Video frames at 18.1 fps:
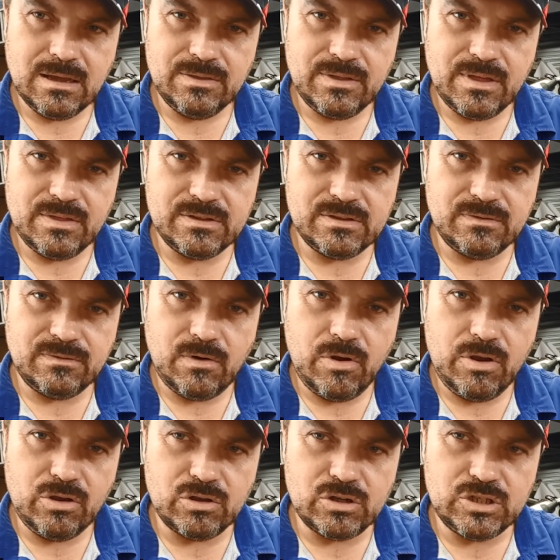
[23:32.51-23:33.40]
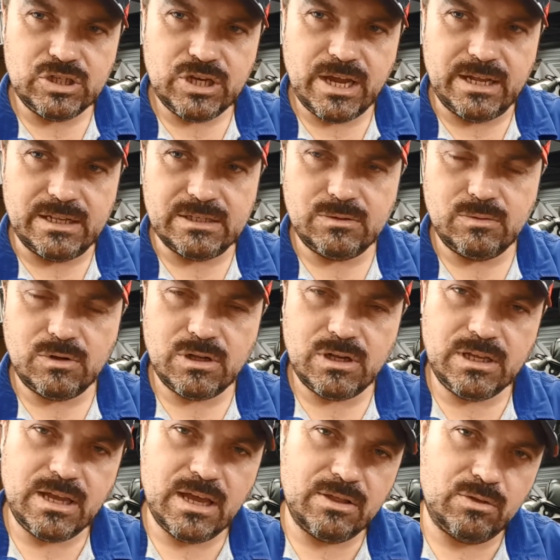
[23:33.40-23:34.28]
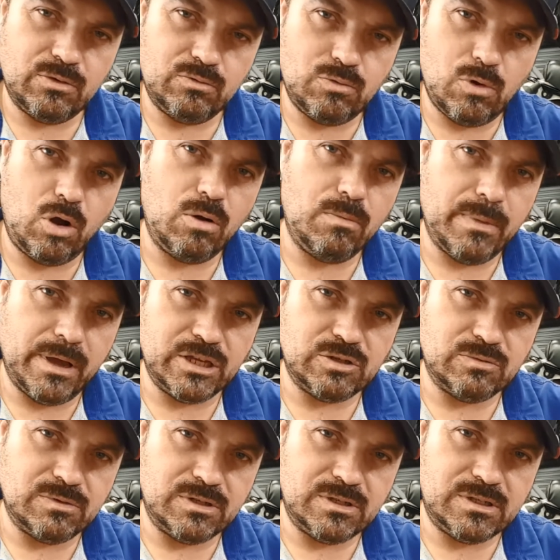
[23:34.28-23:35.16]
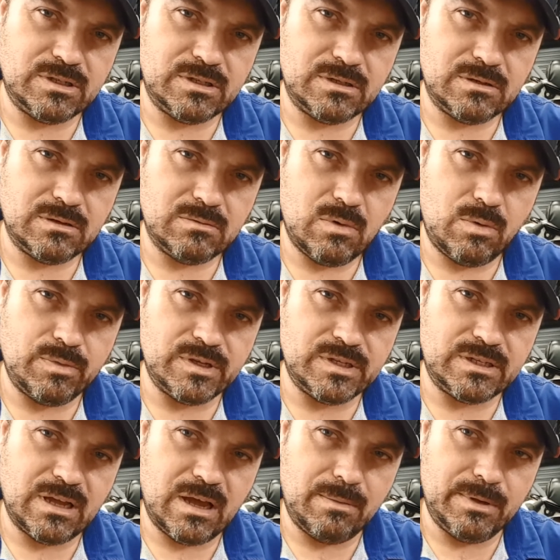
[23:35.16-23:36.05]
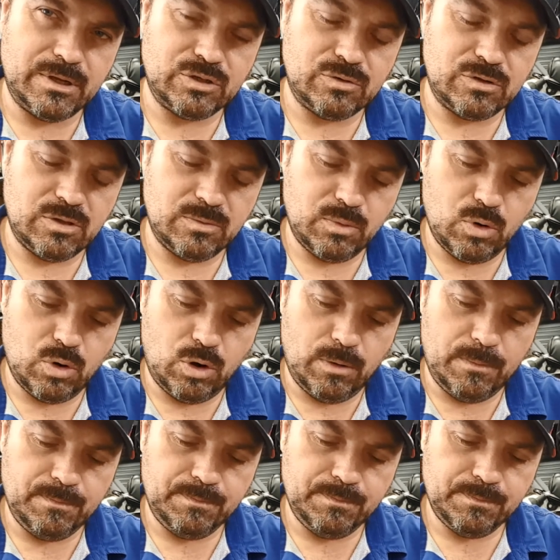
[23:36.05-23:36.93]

then there's a very good chance we're going to get the wrong measurement when we start measuring the bore.